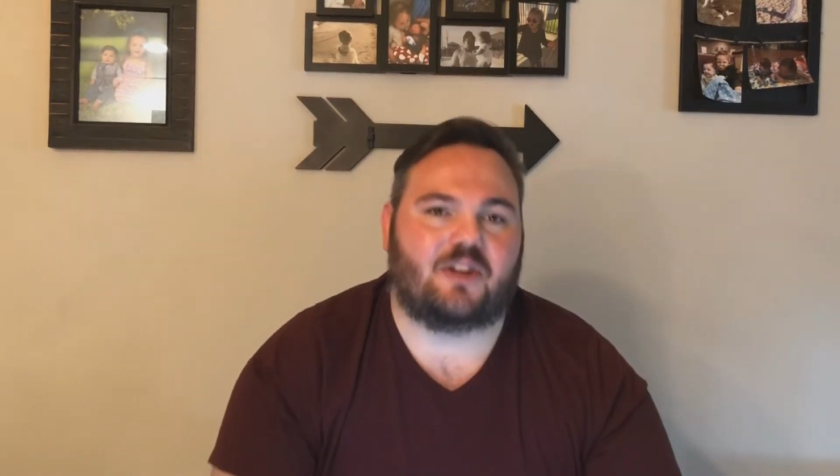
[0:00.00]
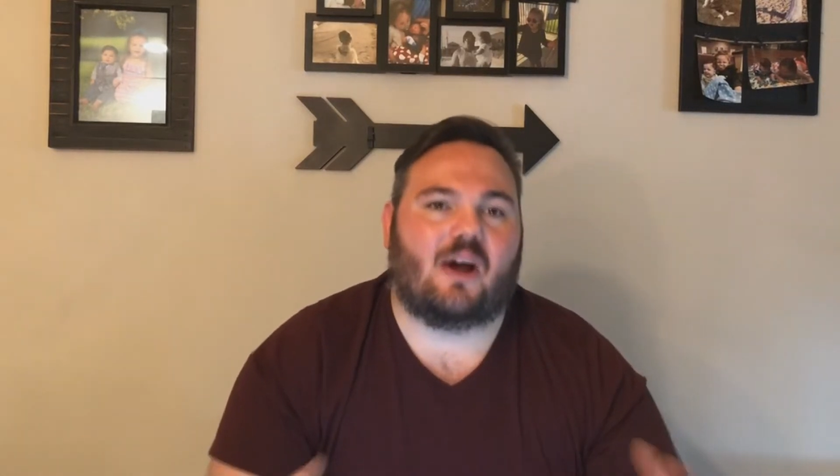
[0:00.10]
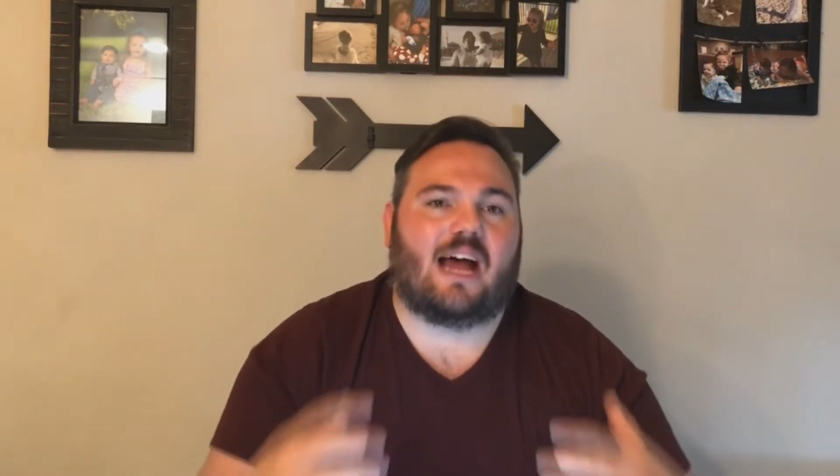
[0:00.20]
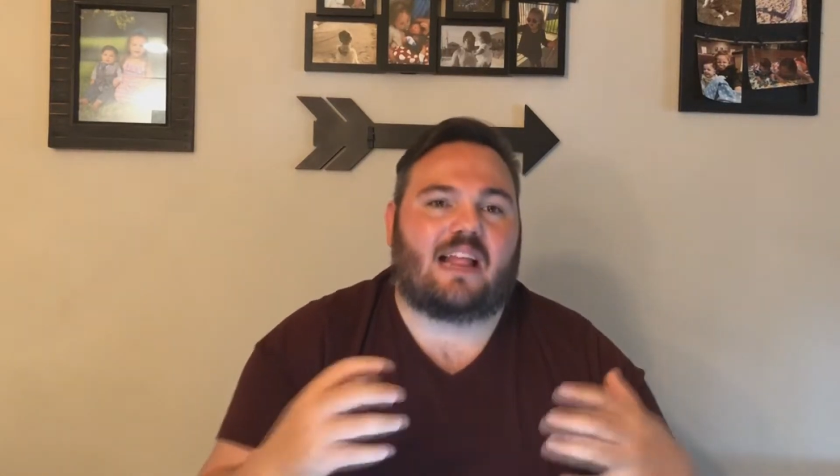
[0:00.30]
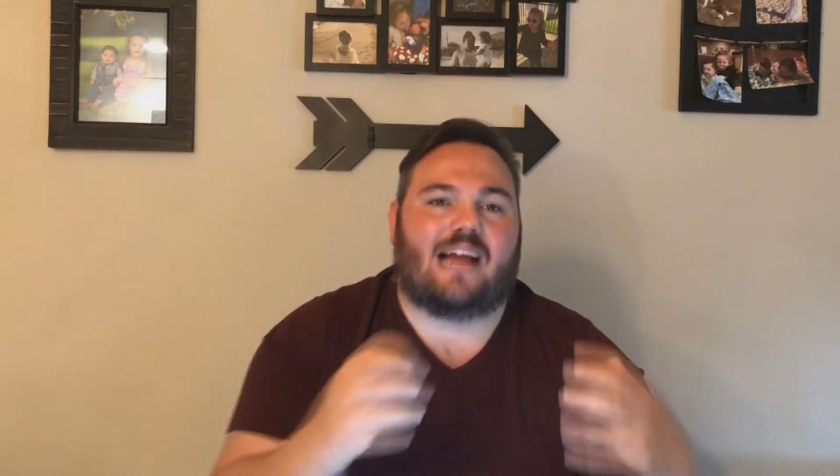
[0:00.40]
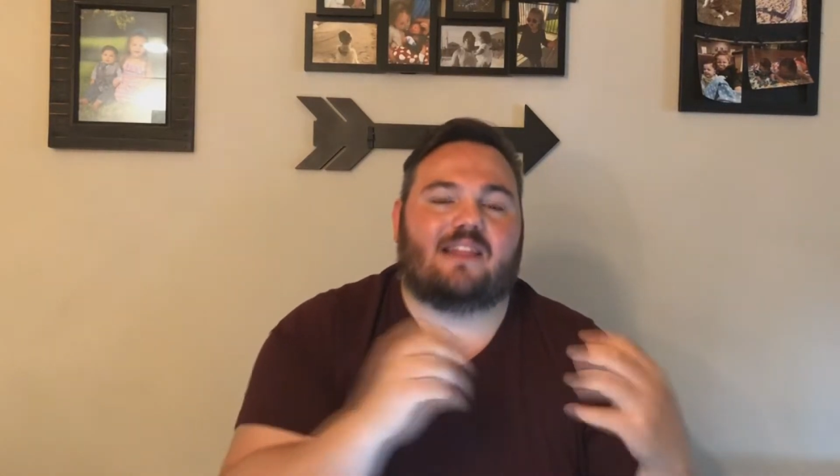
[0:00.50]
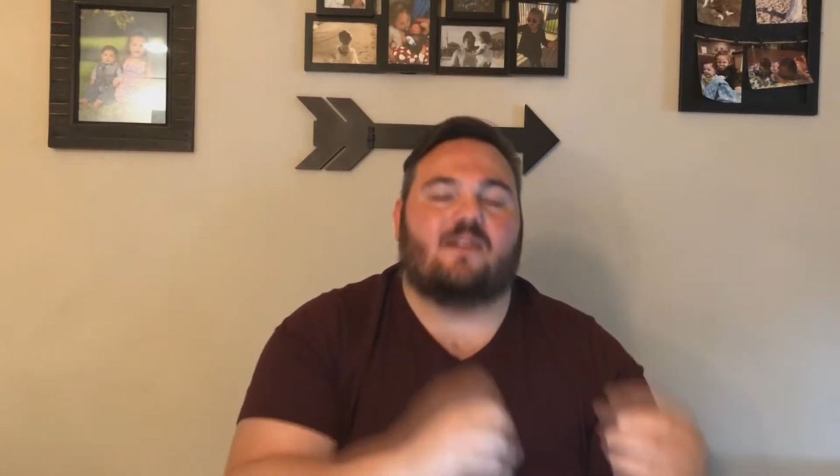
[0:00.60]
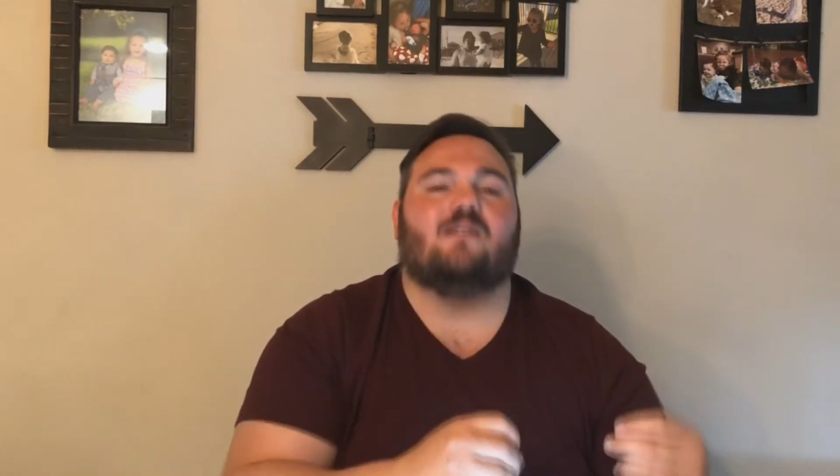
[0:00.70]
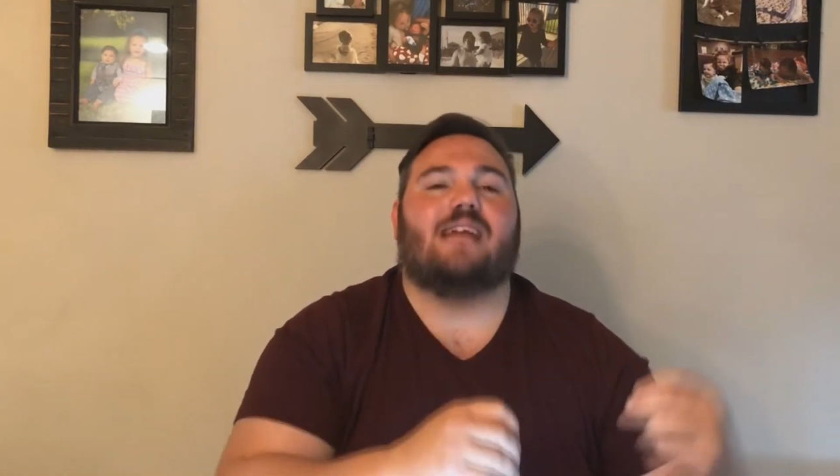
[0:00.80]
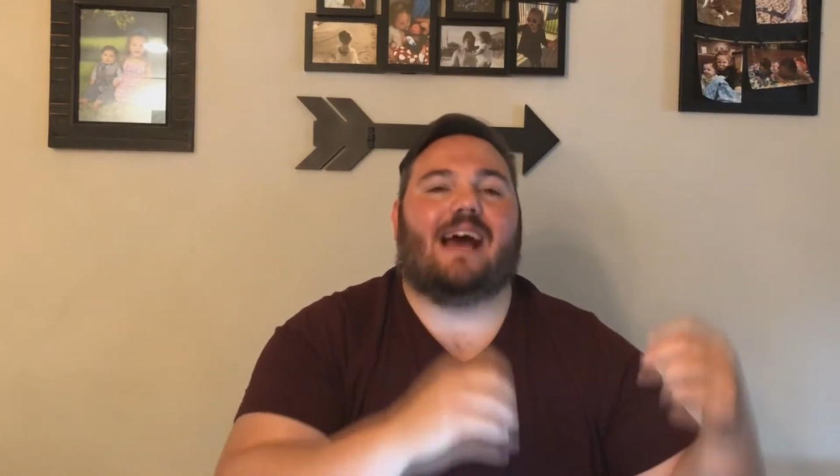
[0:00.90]
You know, I
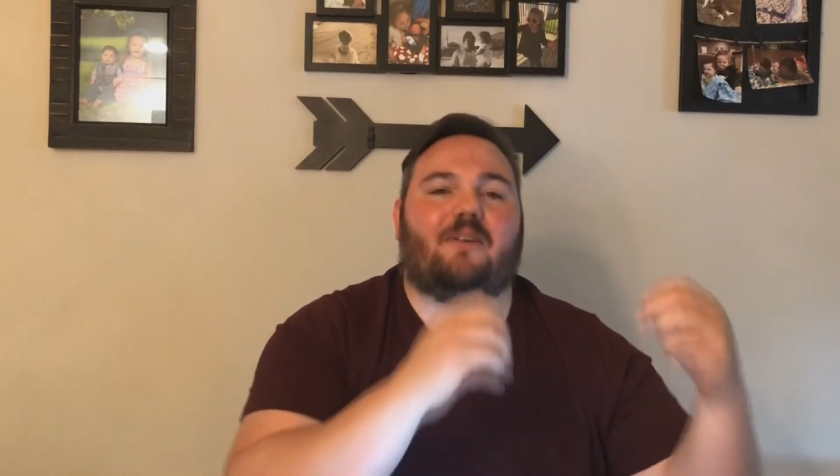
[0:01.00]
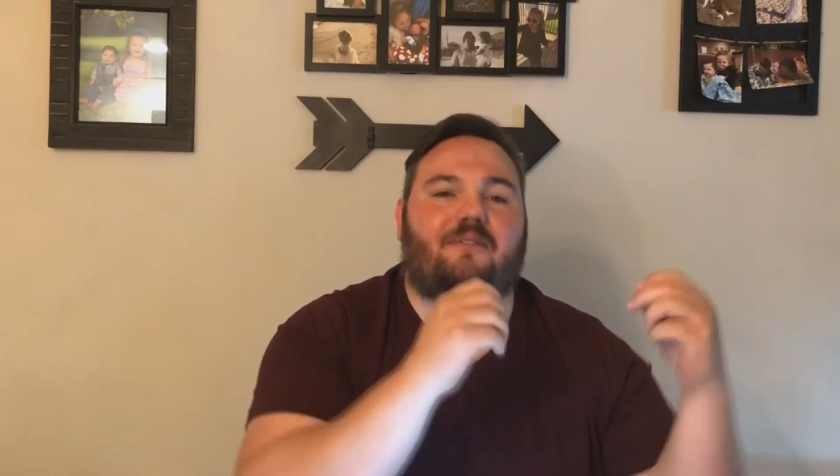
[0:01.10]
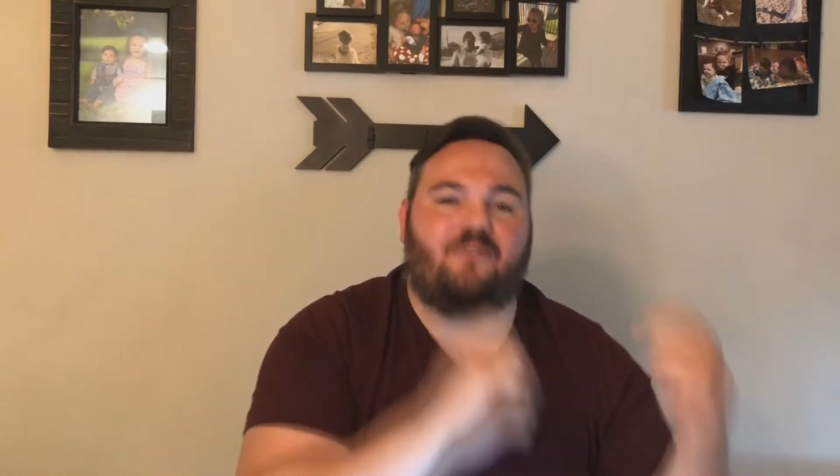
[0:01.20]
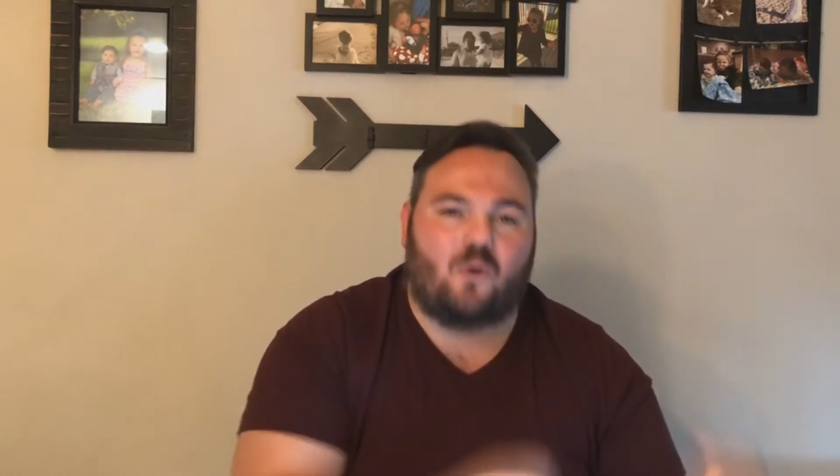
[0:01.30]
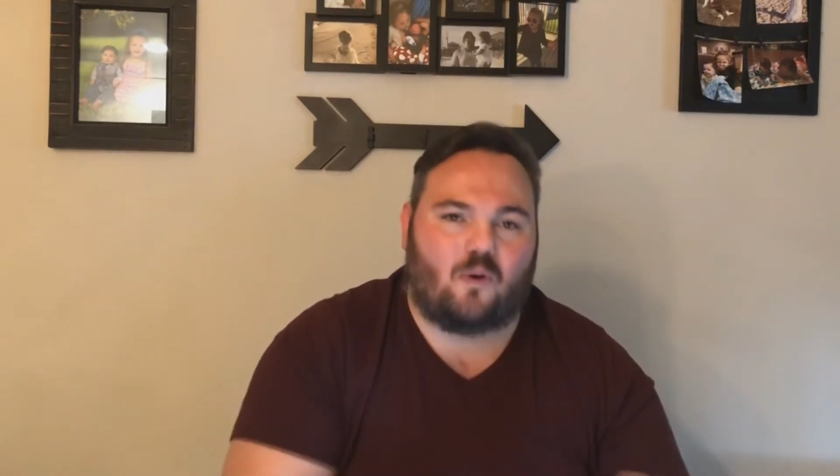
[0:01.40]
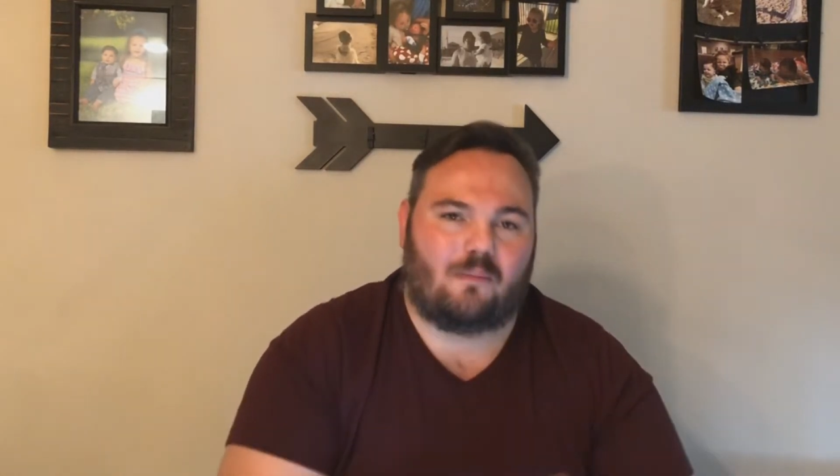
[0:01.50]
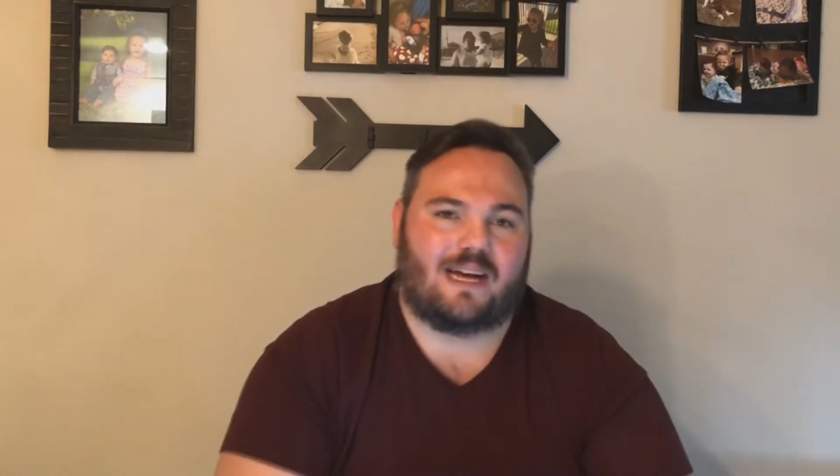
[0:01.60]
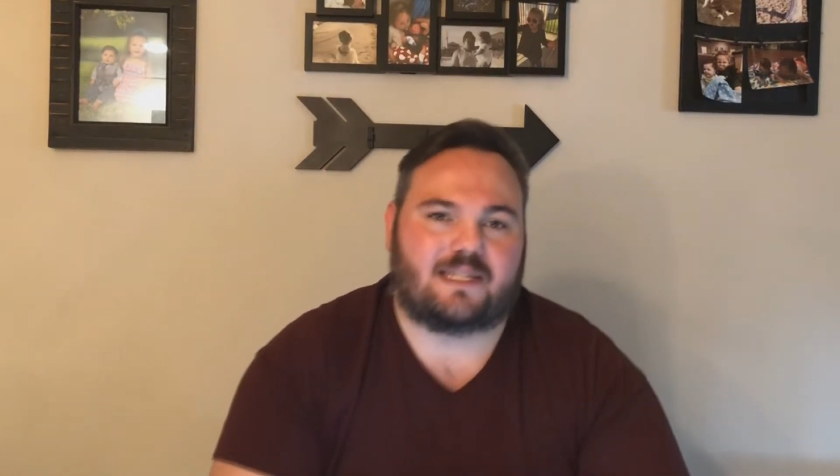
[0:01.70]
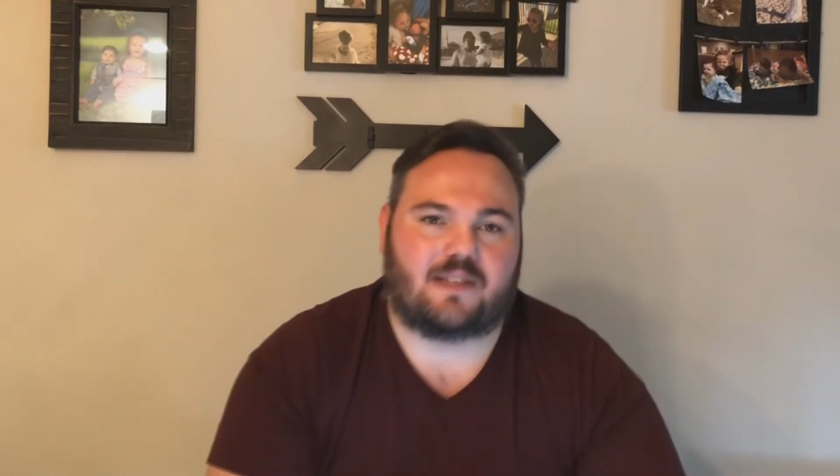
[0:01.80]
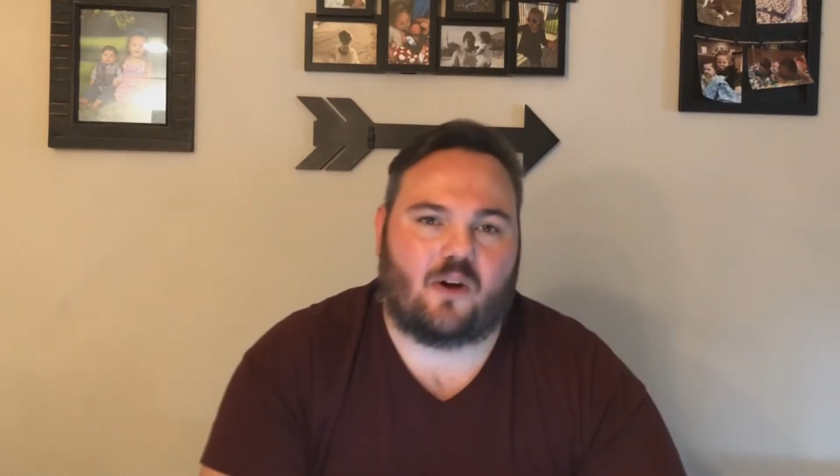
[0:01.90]
learned how to fool
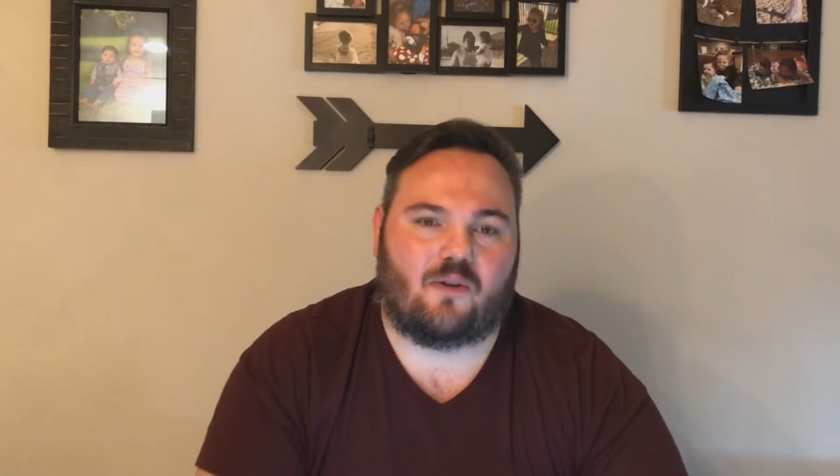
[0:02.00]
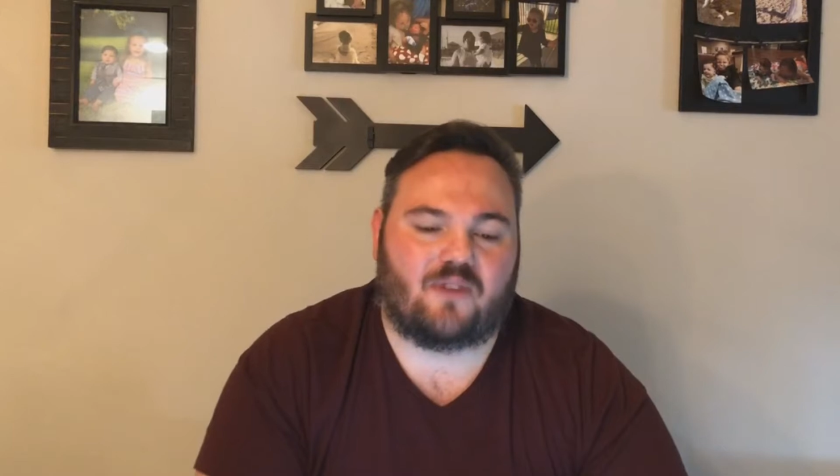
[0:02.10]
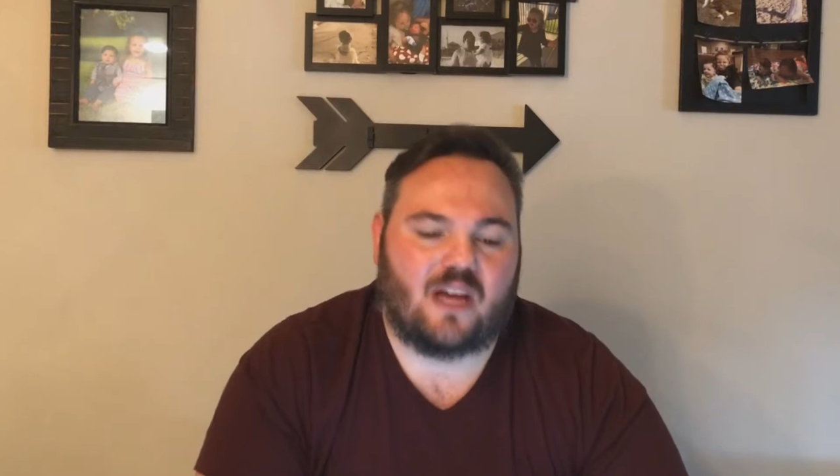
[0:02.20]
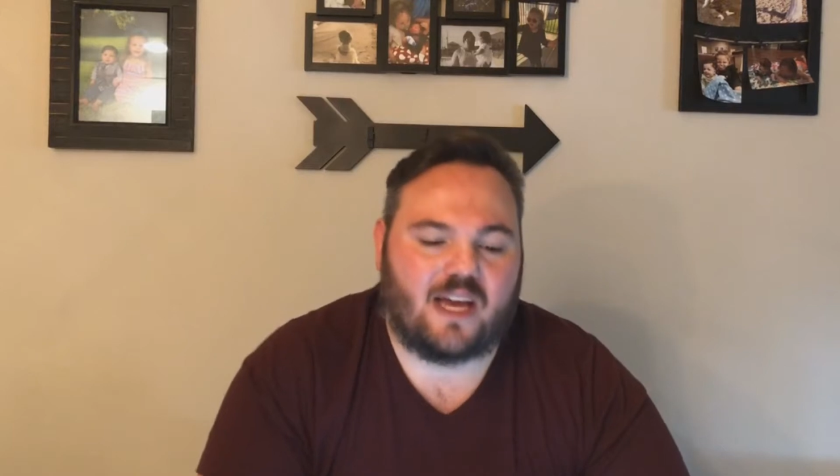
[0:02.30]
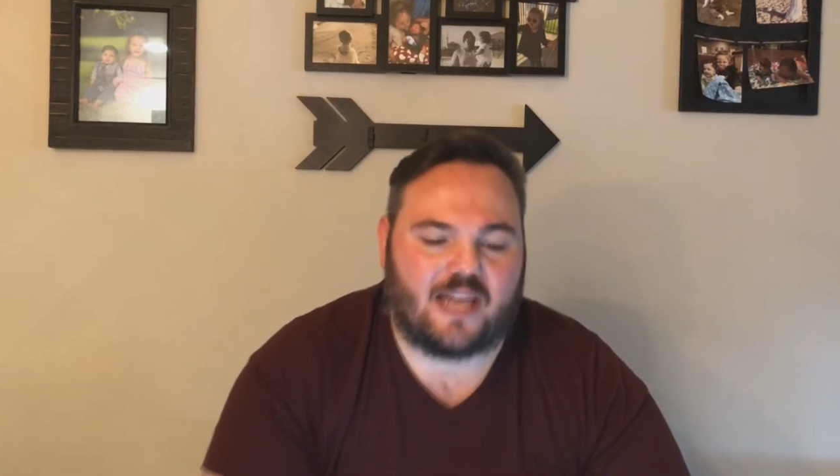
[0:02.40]
myself